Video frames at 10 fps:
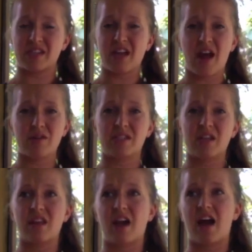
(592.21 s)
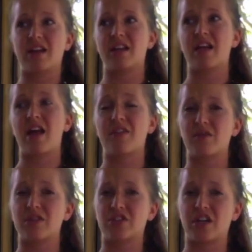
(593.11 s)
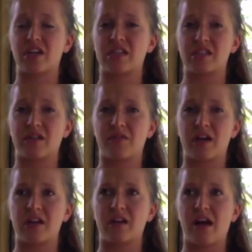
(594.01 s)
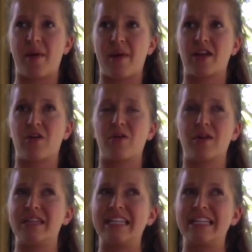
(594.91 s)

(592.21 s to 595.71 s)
I would say that everyone's journey is different. I know